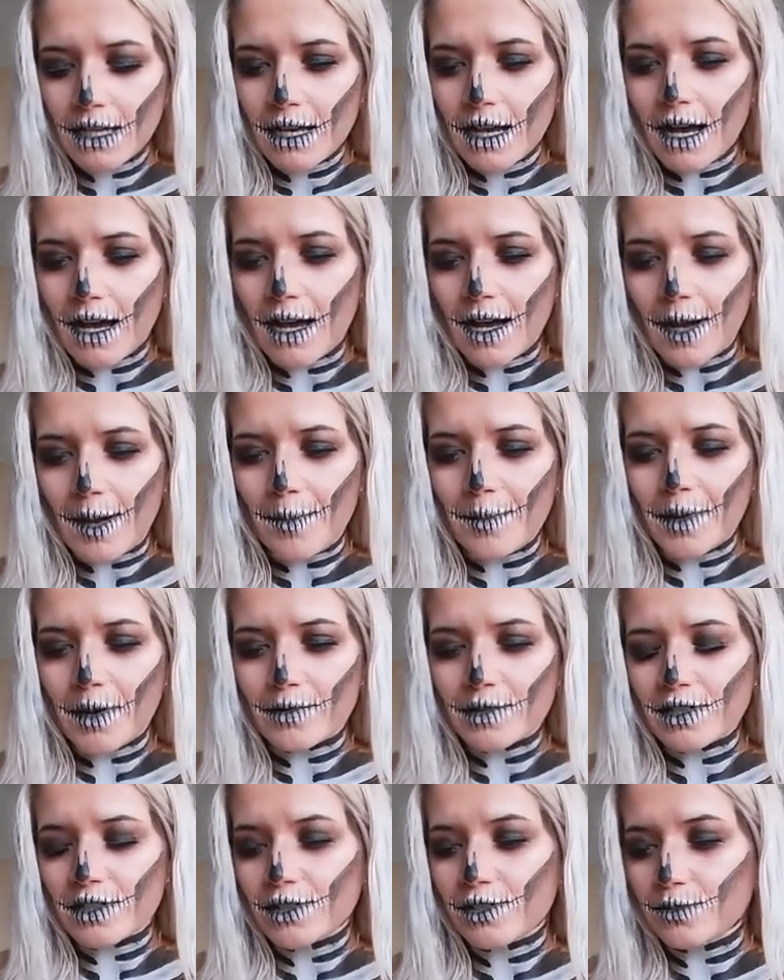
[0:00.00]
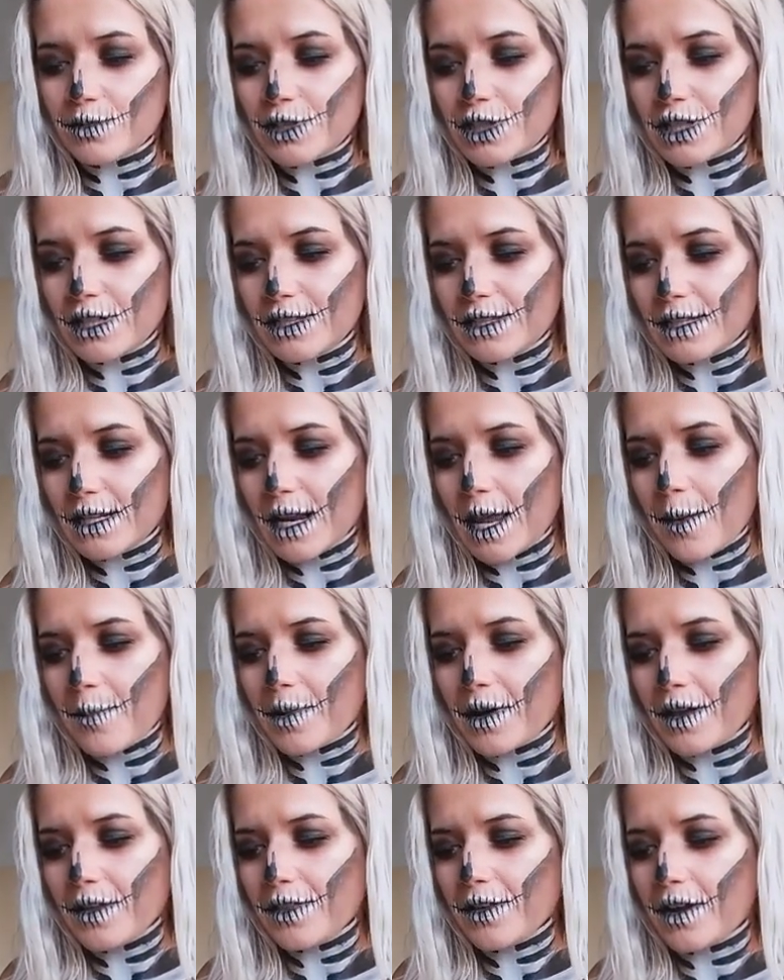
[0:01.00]
but we're just doing cheese today, but
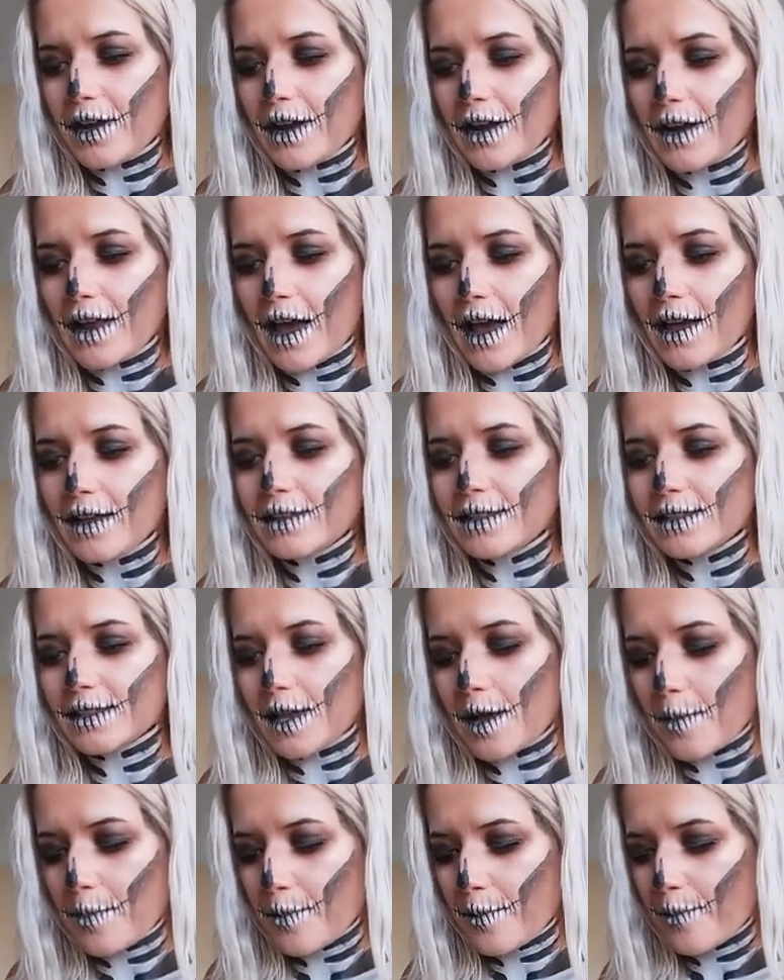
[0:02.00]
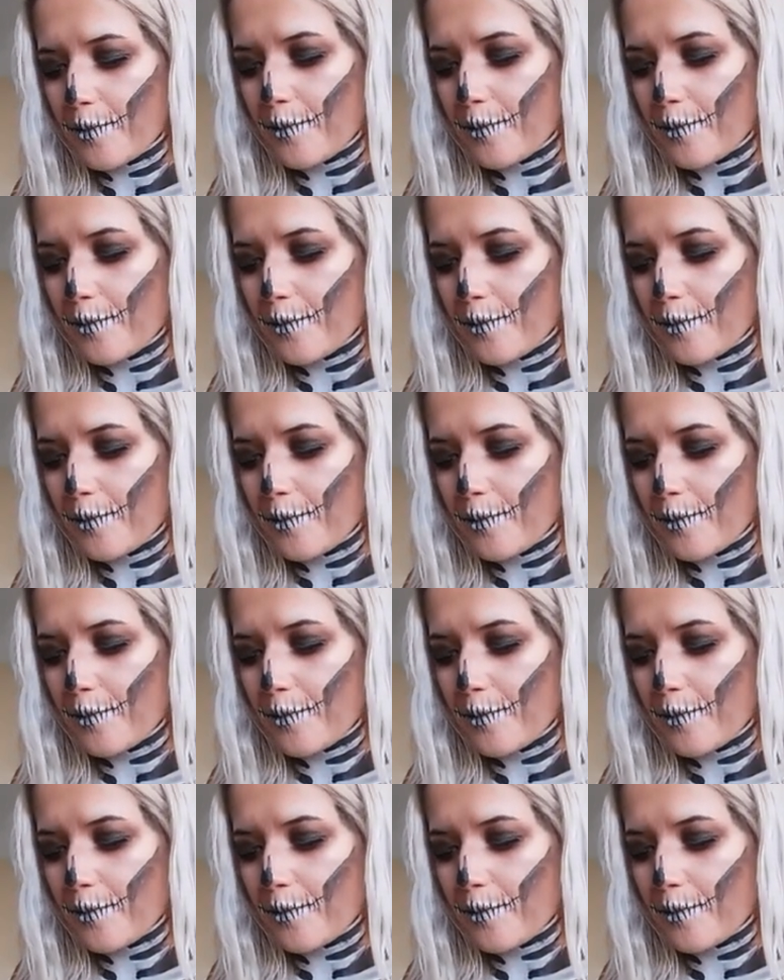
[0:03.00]
I thought I'd add some.